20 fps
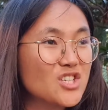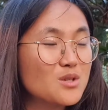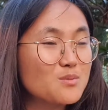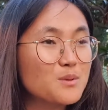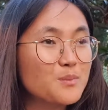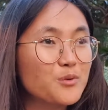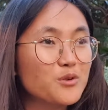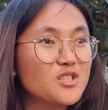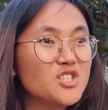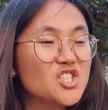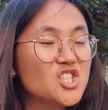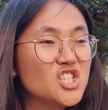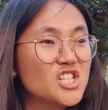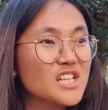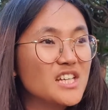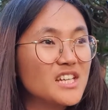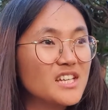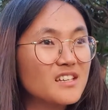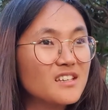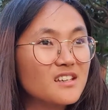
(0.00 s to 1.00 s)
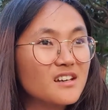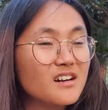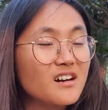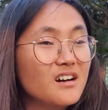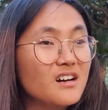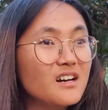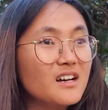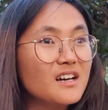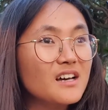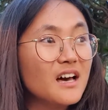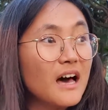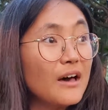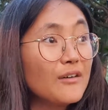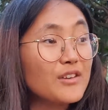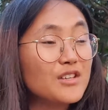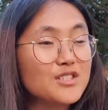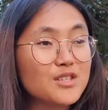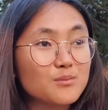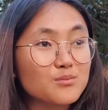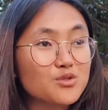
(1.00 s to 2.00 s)
just people chilling,
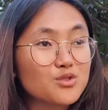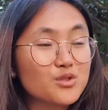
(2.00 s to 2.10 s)
having some